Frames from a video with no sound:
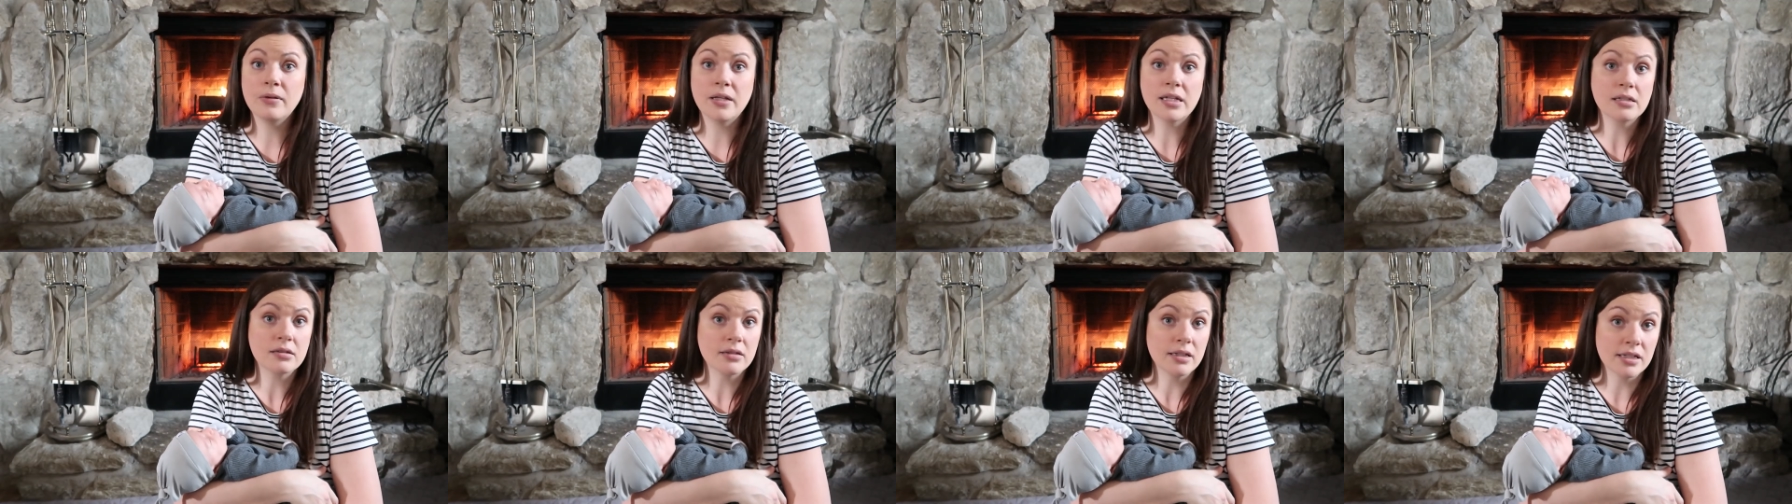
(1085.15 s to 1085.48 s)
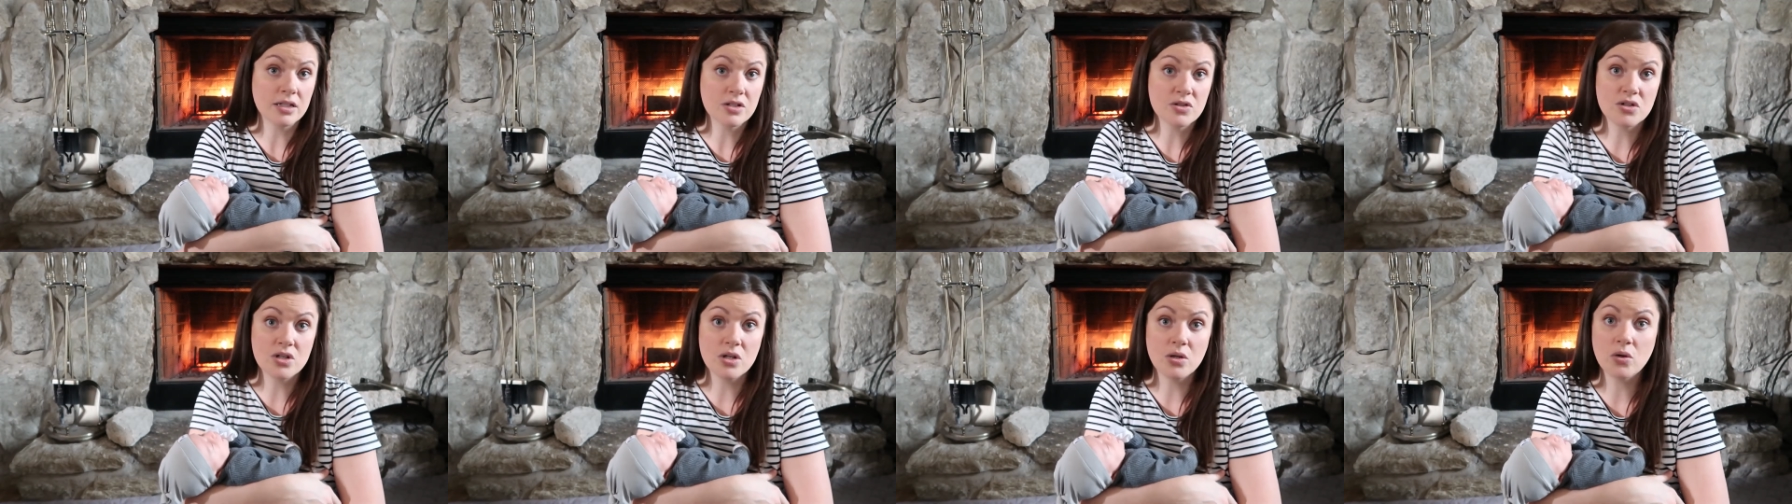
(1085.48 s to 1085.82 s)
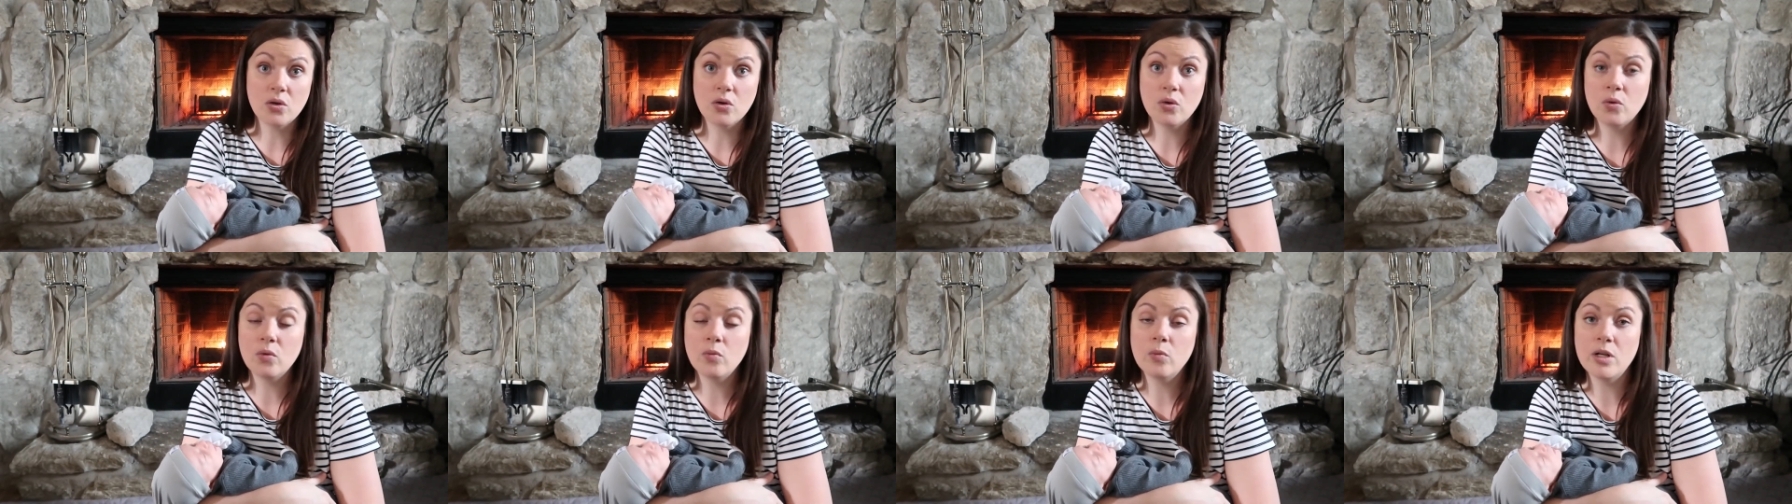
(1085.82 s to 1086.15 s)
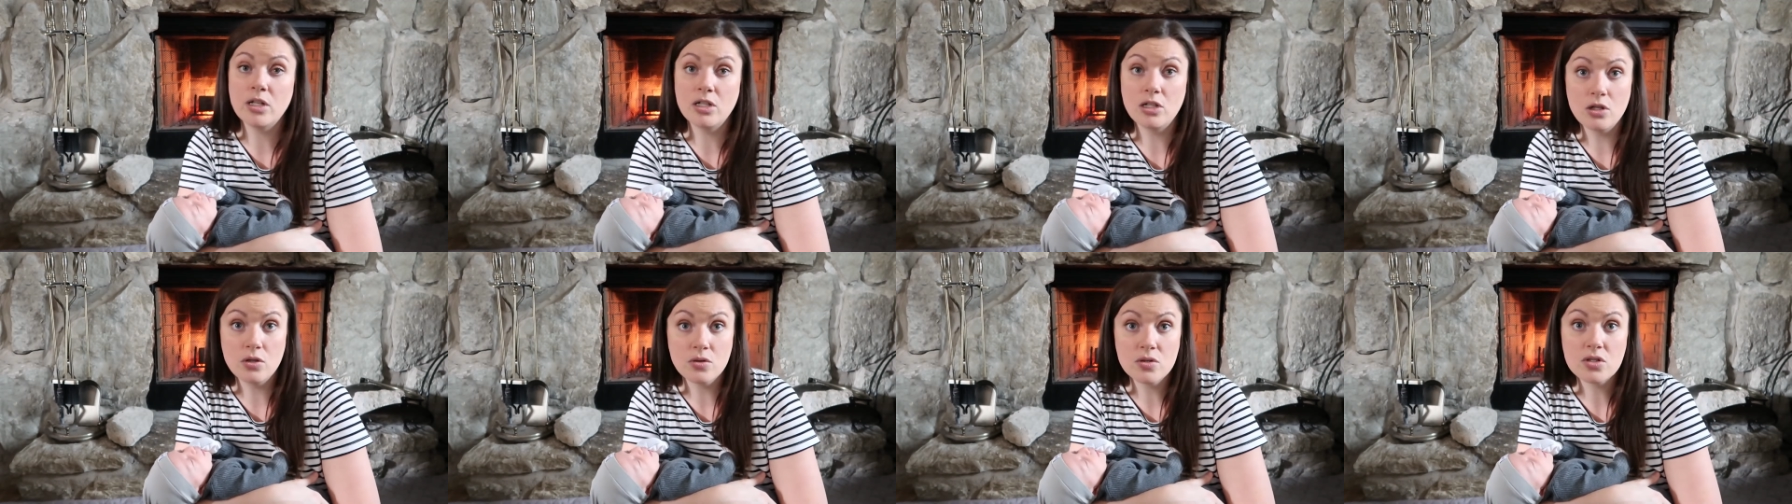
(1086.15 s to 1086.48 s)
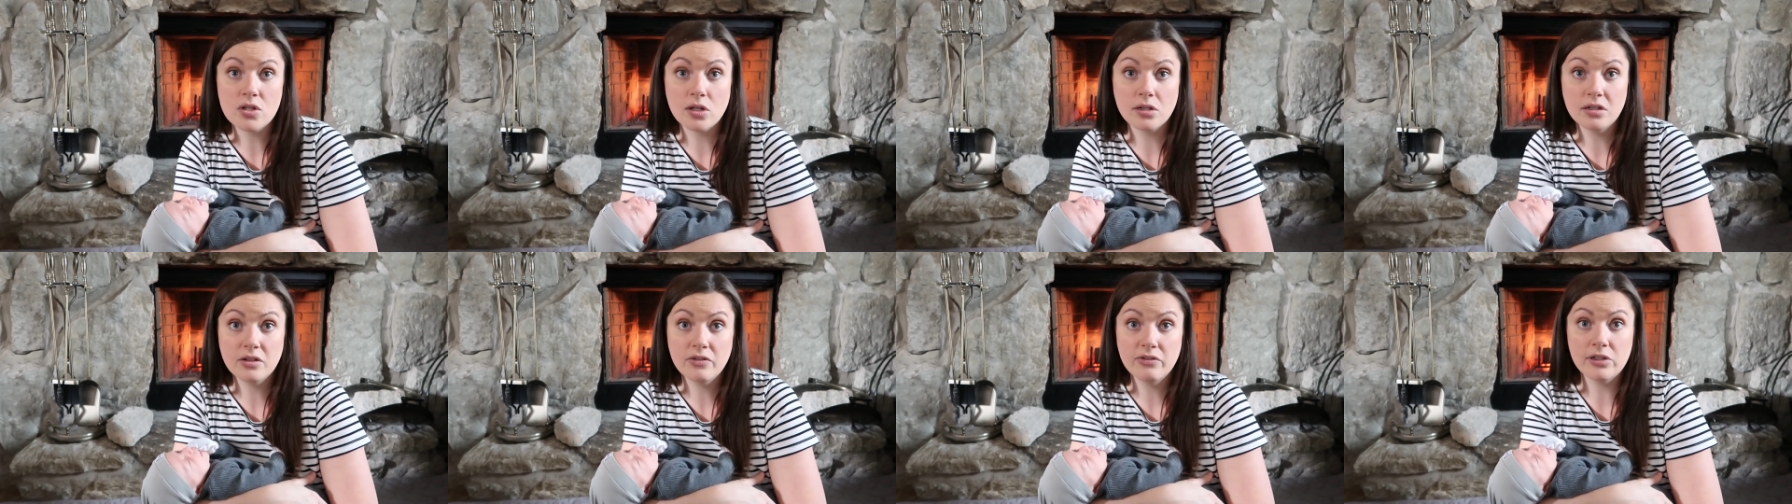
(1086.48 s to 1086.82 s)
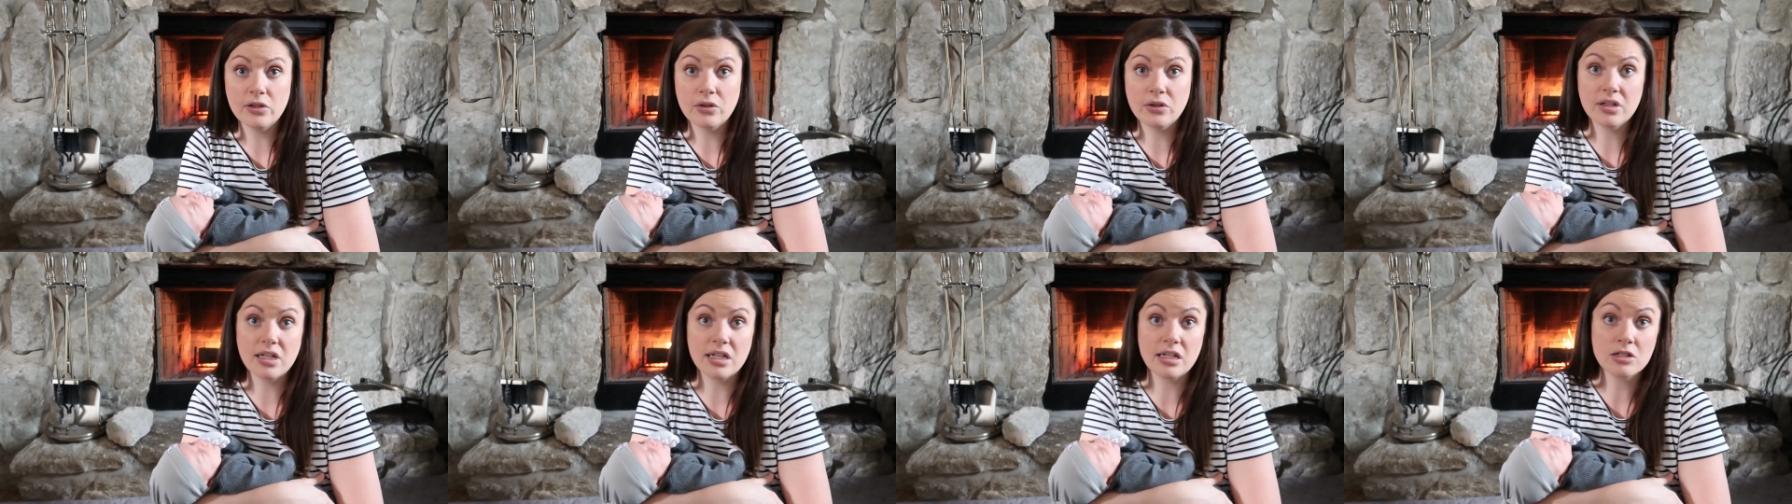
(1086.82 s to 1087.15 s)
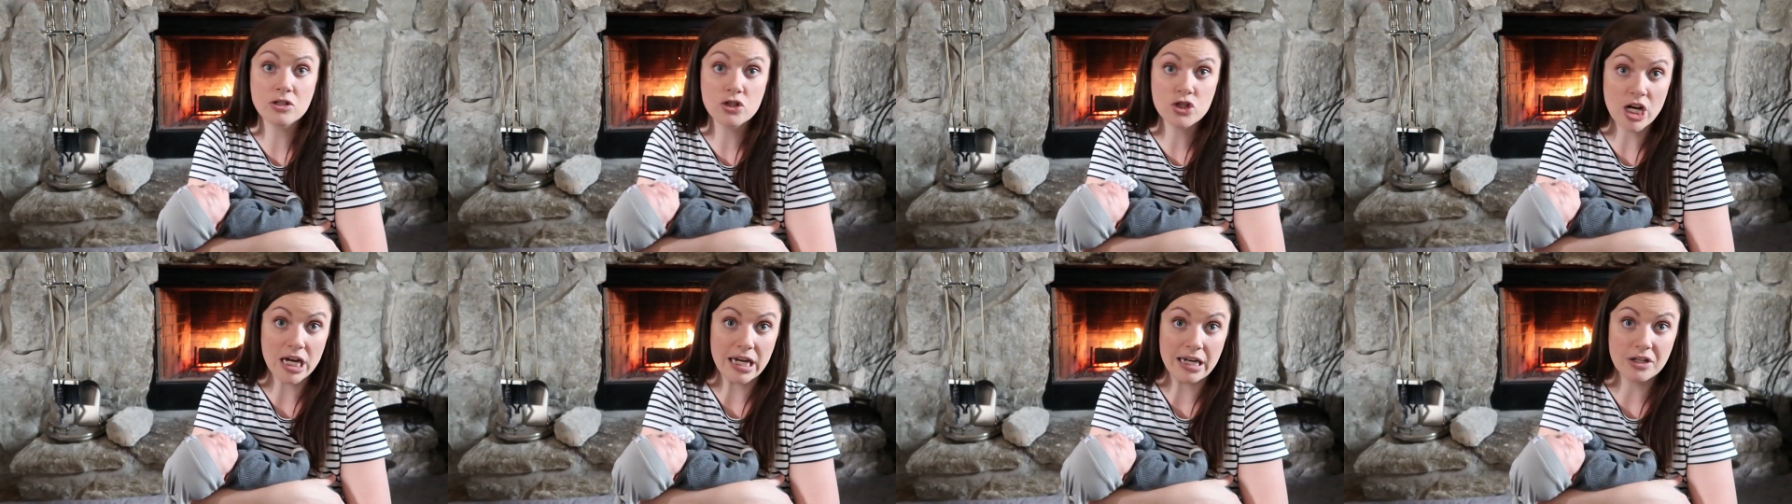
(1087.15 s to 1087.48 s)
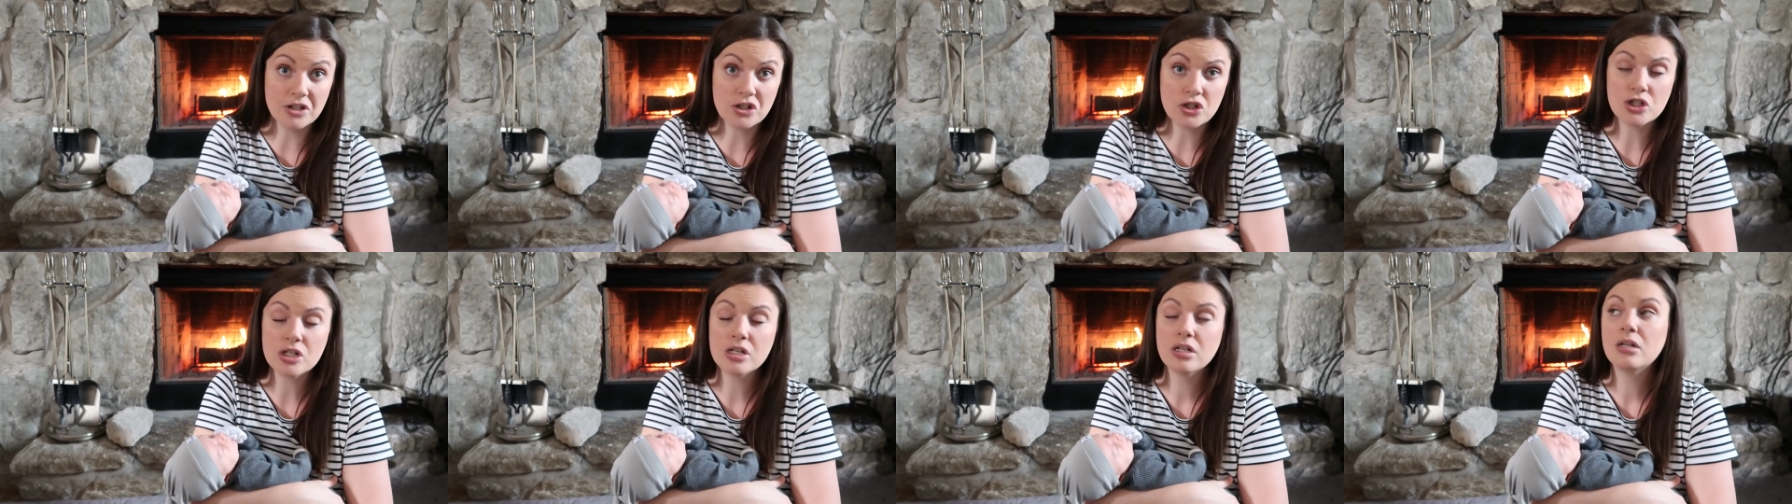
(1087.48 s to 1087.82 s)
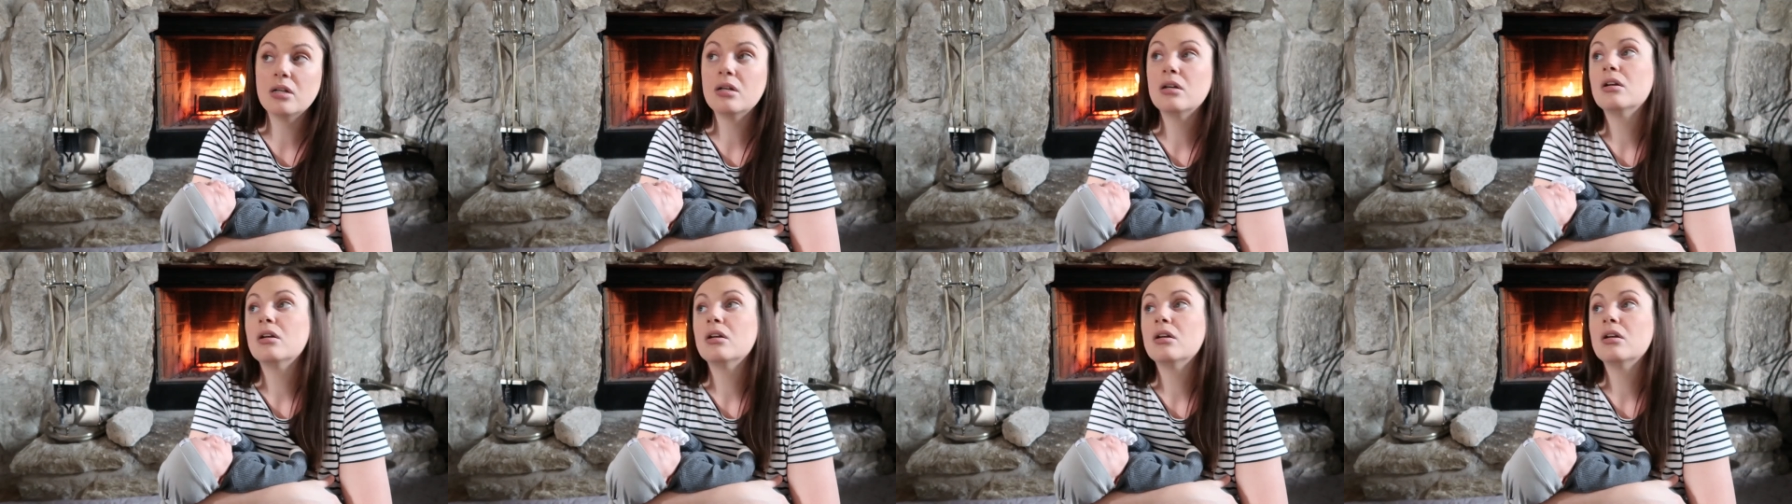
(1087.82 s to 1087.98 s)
like let us know when you start to feel things change.